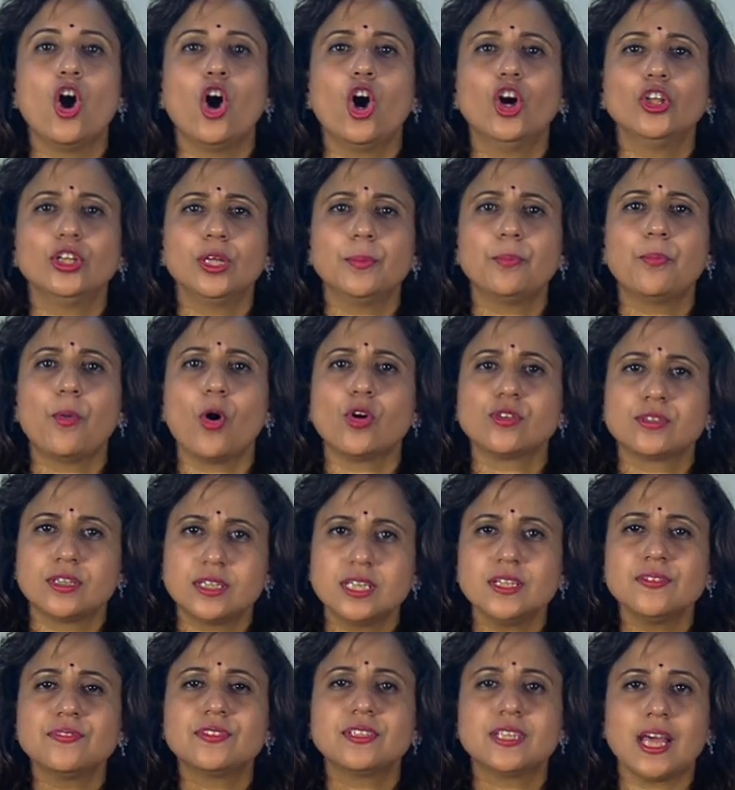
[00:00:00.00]
On the
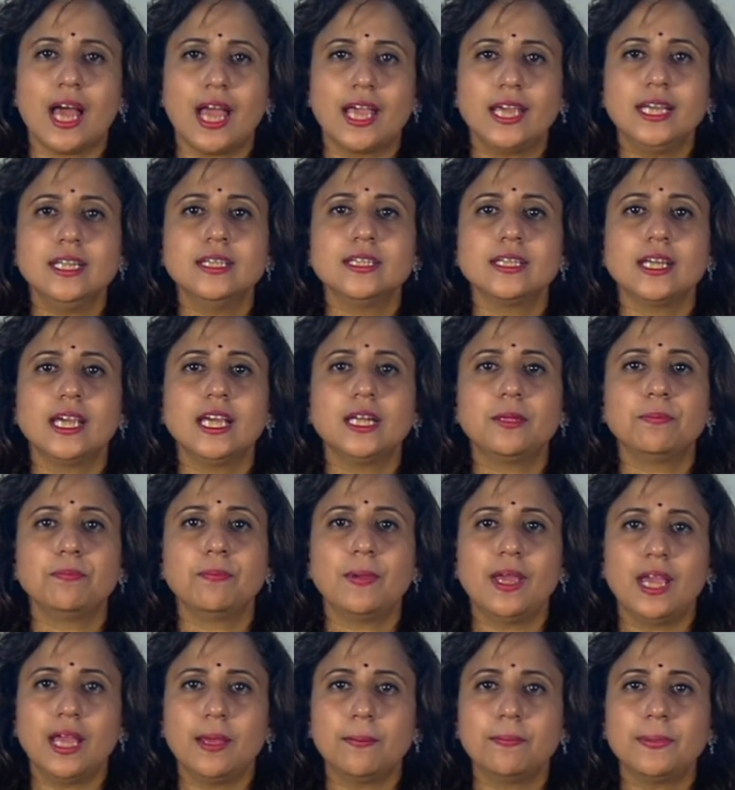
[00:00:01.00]
positive side, it
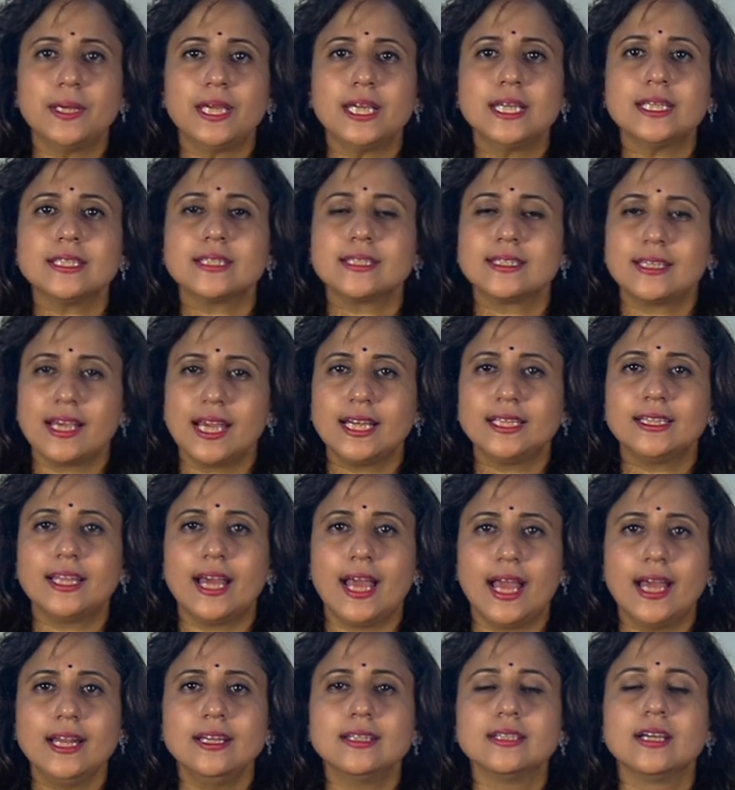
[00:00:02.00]
may be say
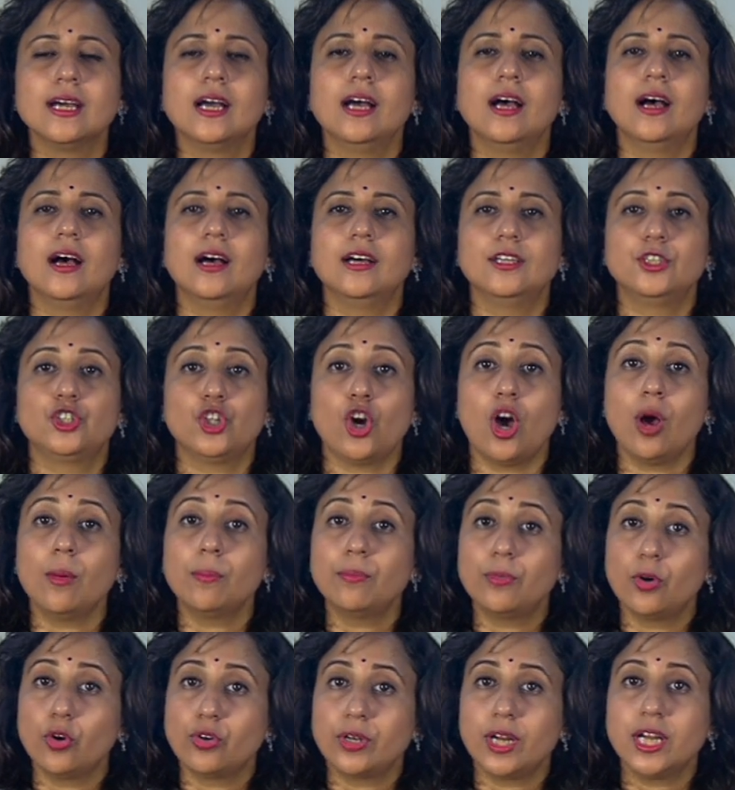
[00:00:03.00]
that a
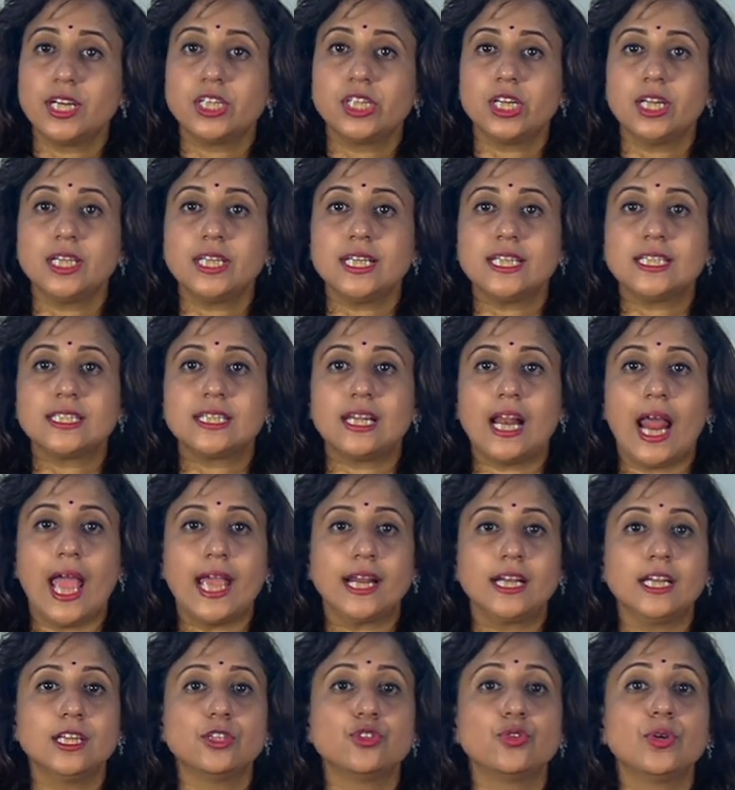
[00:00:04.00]
job rotation is
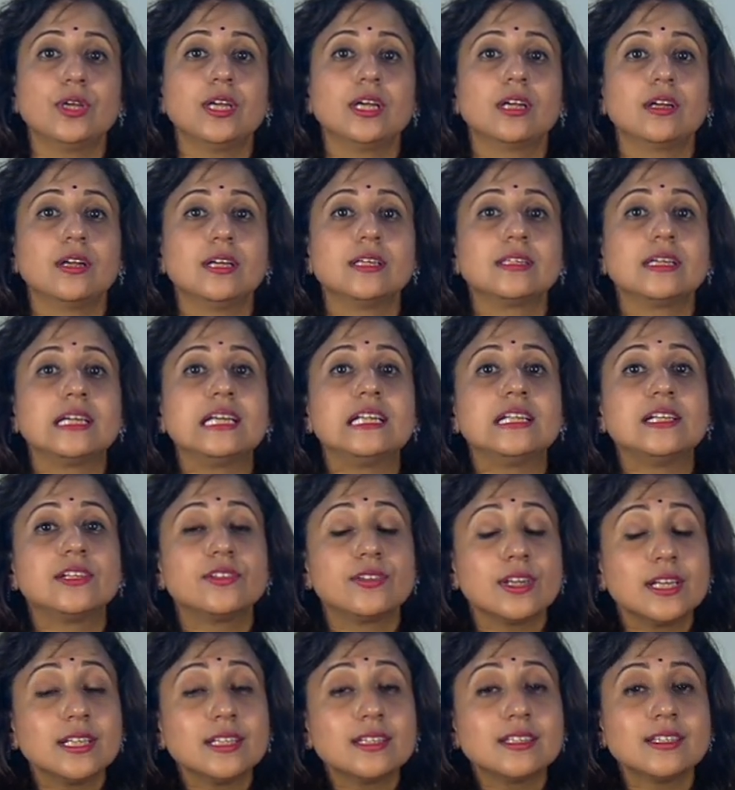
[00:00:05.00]
likely to increase
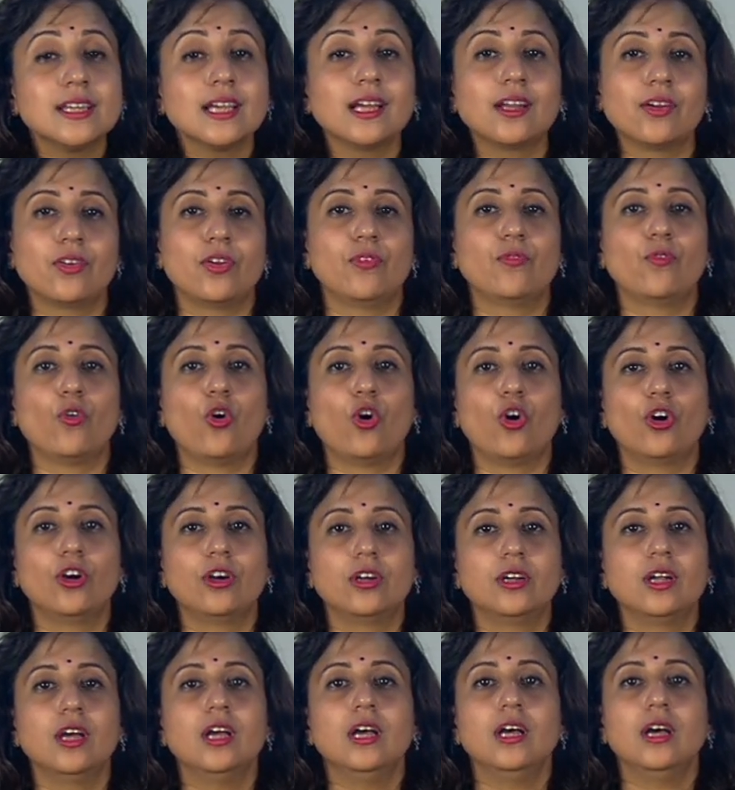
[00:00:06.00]
intrinsic
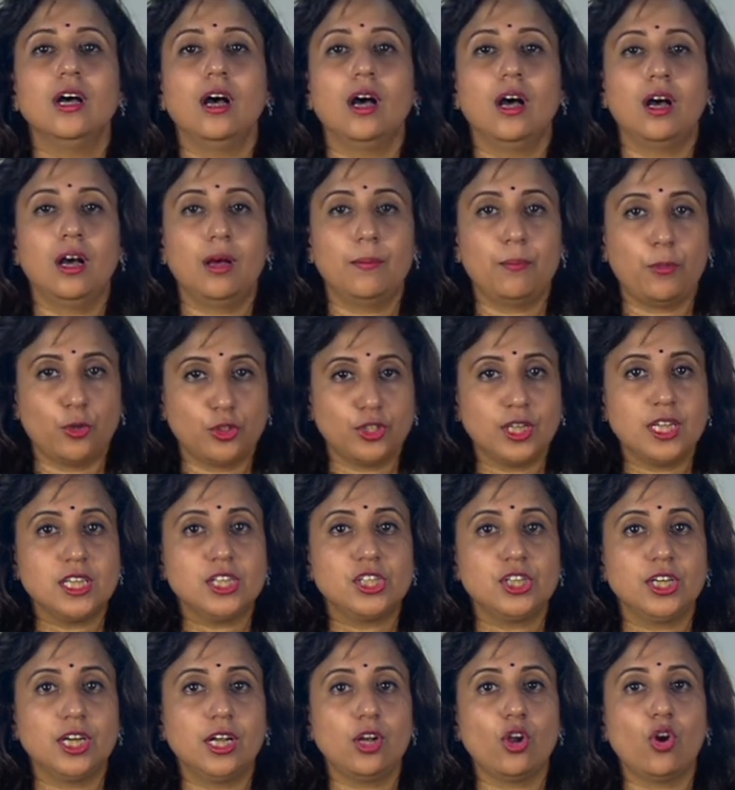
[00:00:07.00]
reward uh,
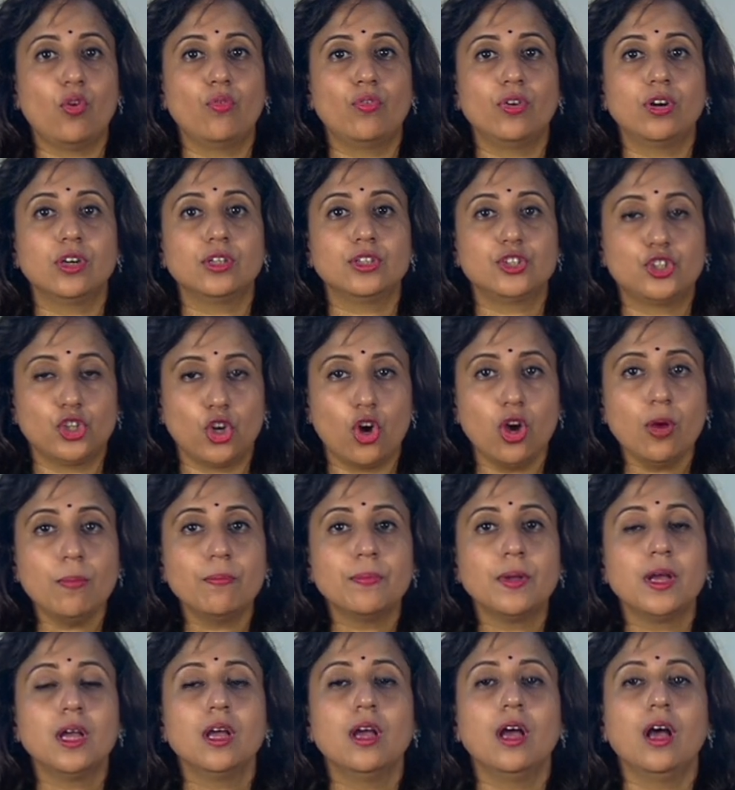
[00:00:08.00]
potential of a
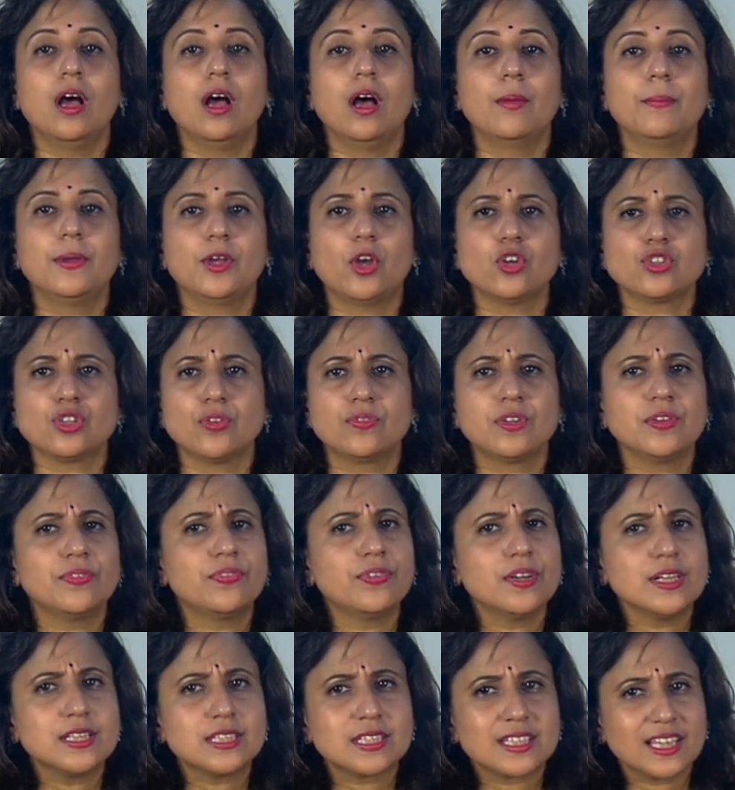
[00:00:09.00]
job uh, because of
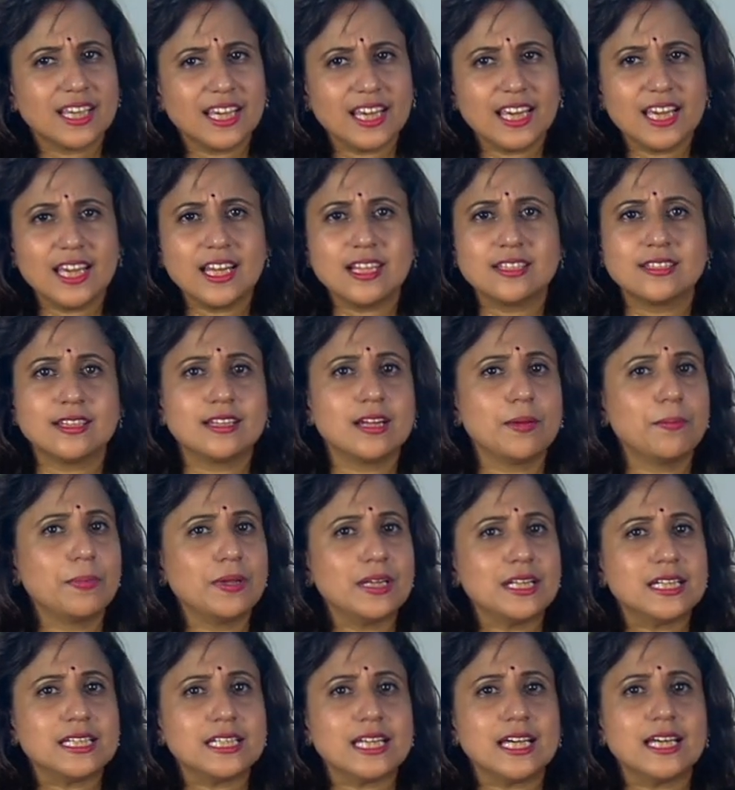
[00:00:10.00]
different skills and
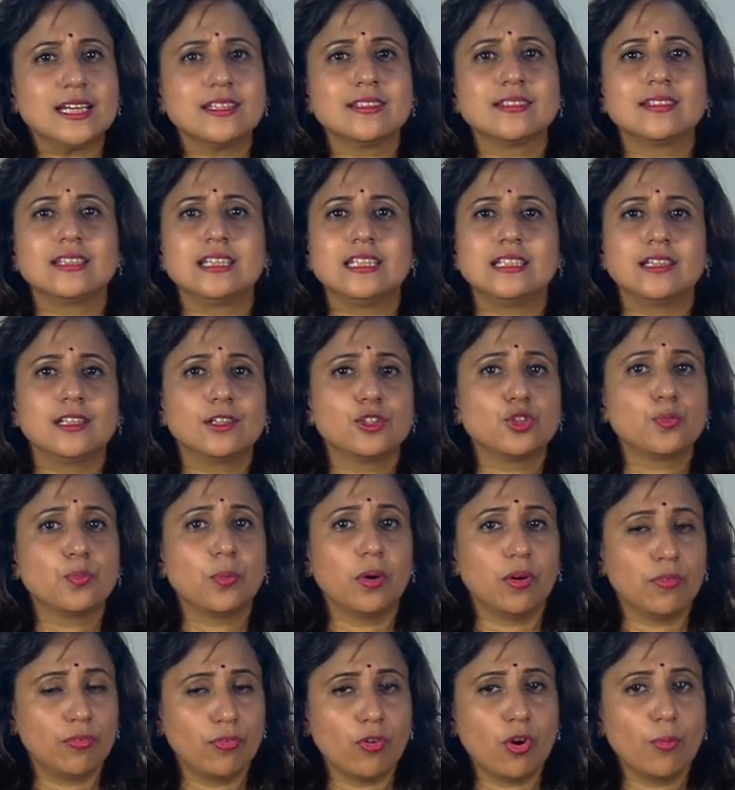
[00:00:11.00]
abilities needed to
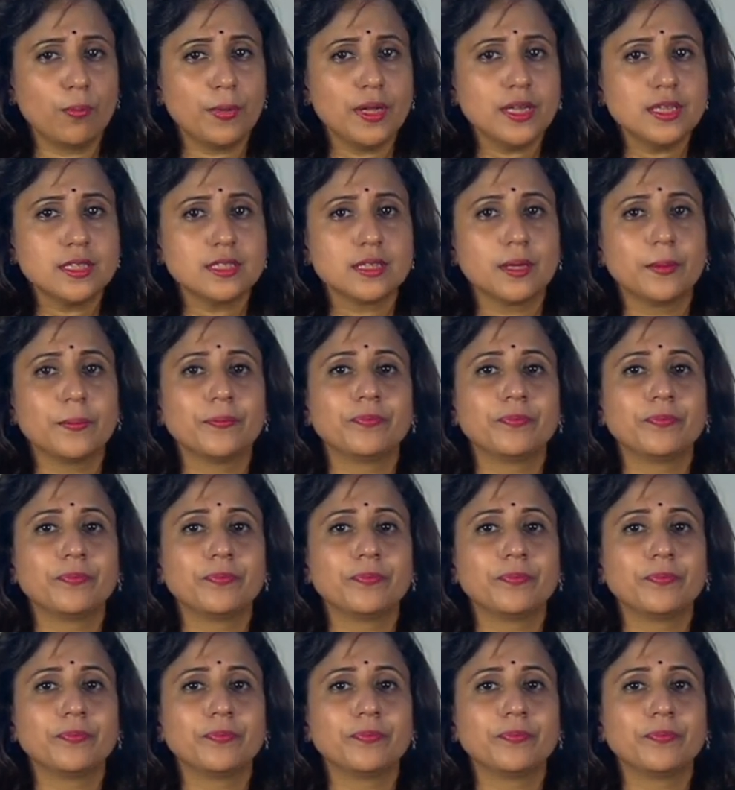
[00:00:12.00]
perform it.